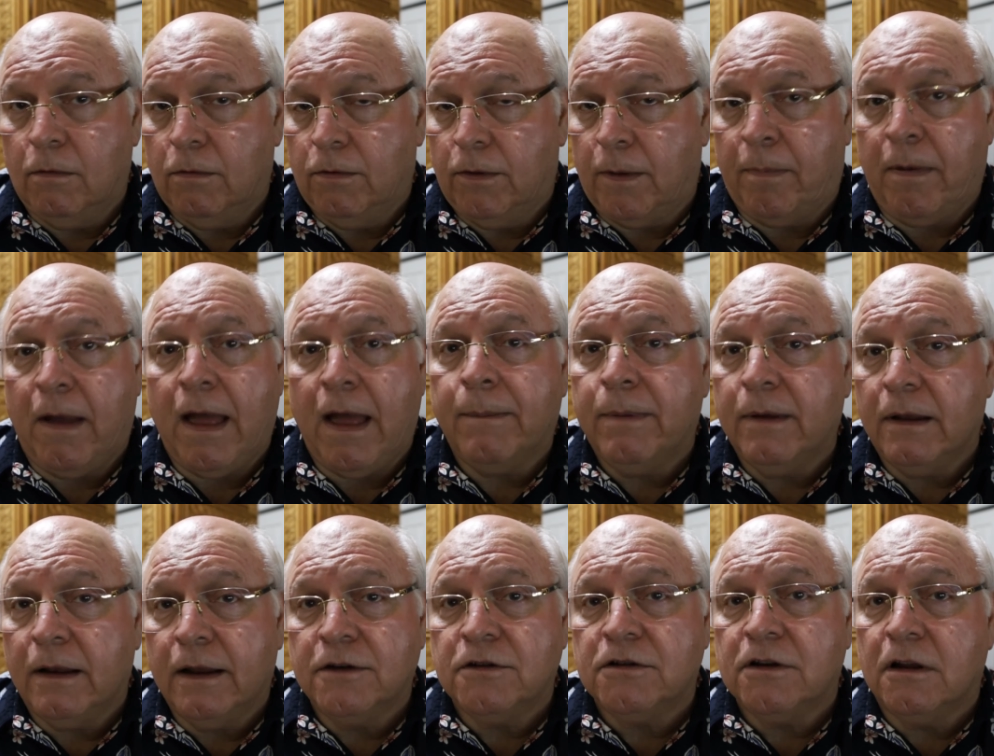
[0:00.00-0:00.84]
the
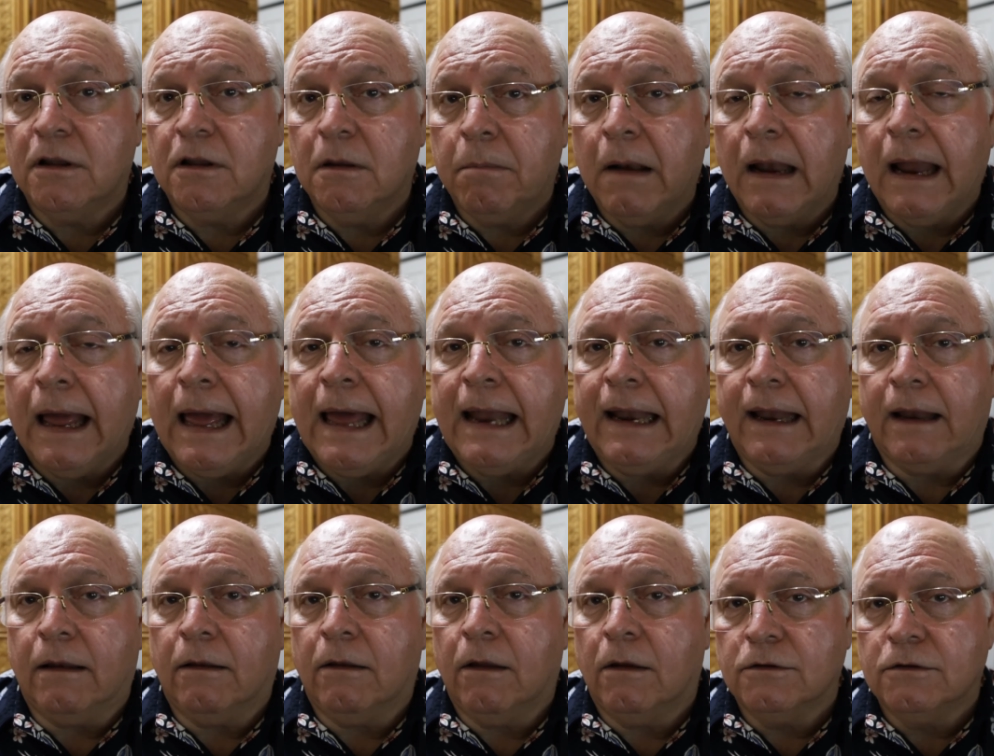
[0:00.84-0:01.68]
population of the planet,
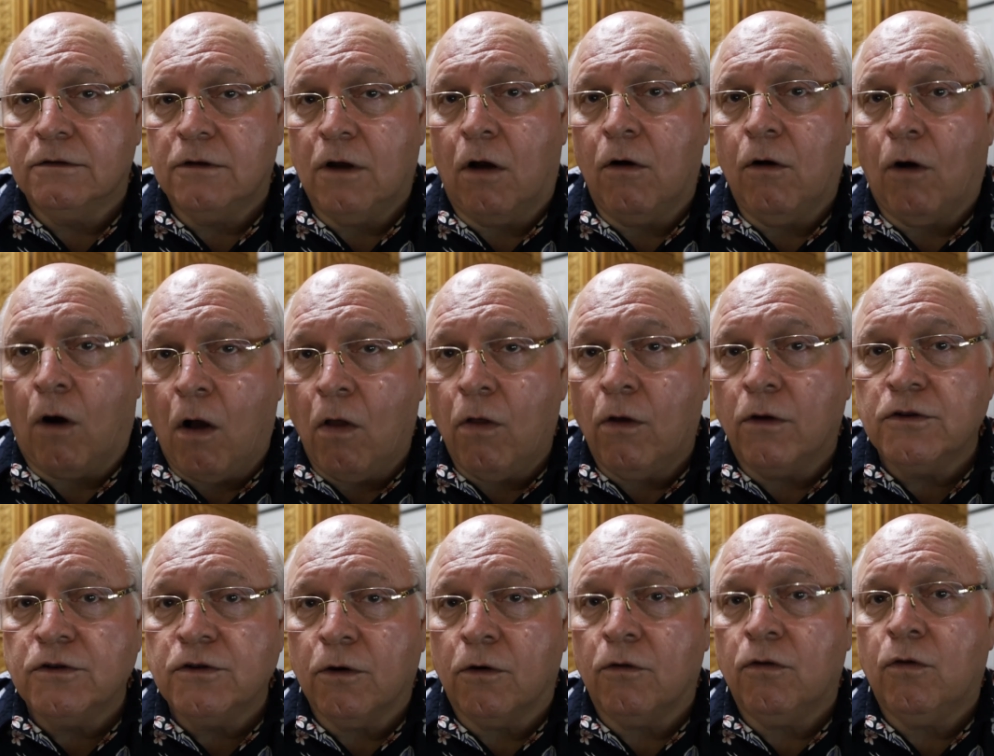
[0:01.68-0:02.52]
all
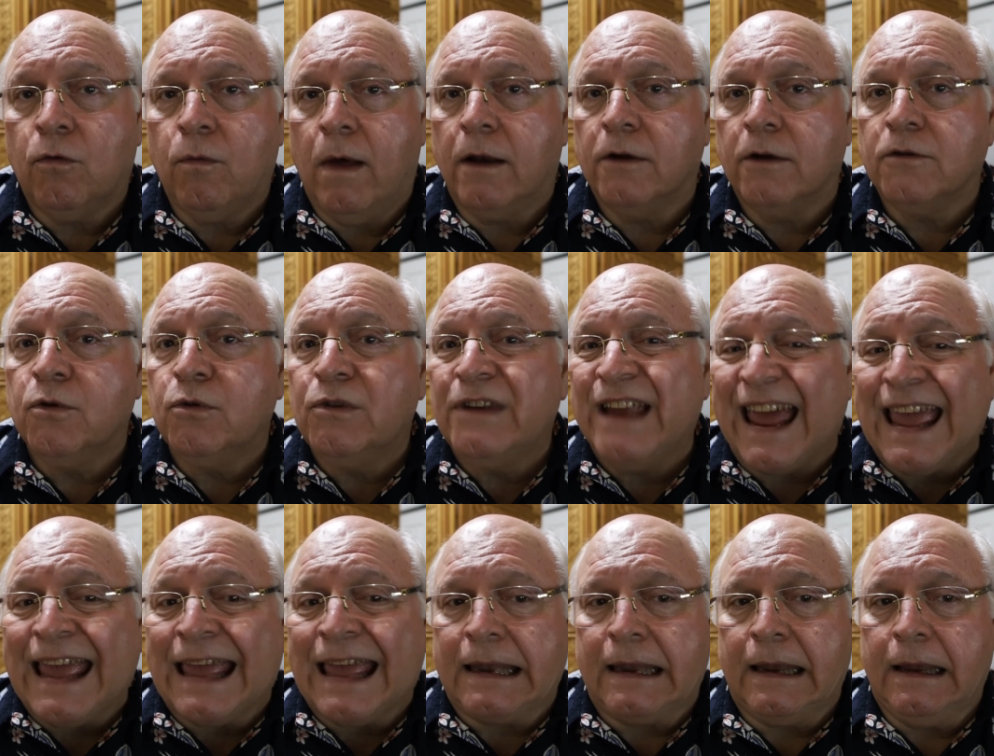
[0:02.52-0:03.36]
those earth dwellers who
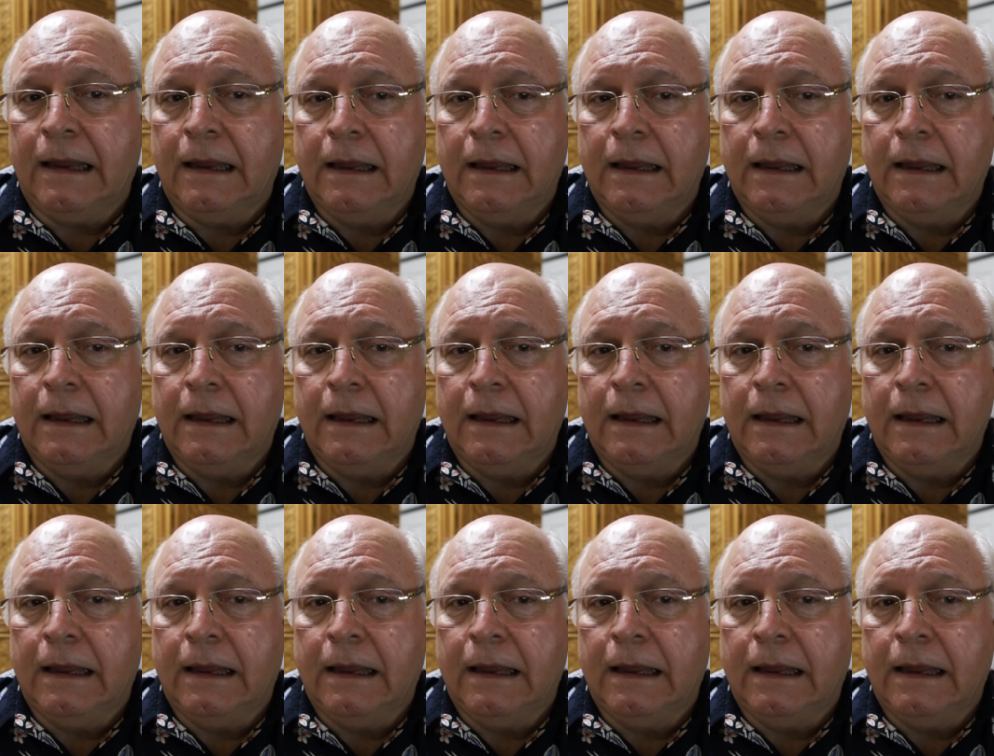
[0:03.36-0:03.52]
take it.